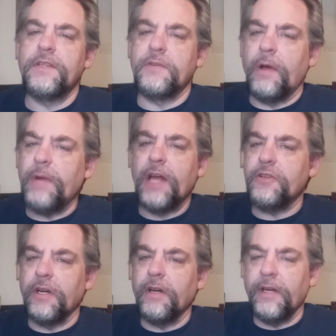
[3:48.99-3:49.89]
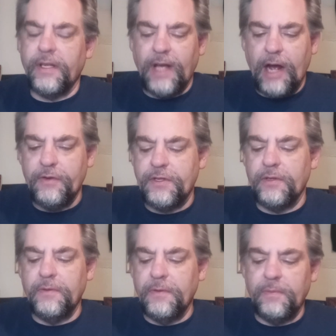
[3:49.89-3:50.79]
so I'm not sure how
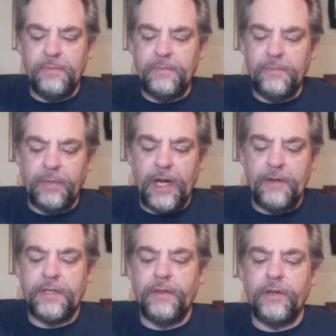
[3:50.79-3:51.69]
to pronounce it.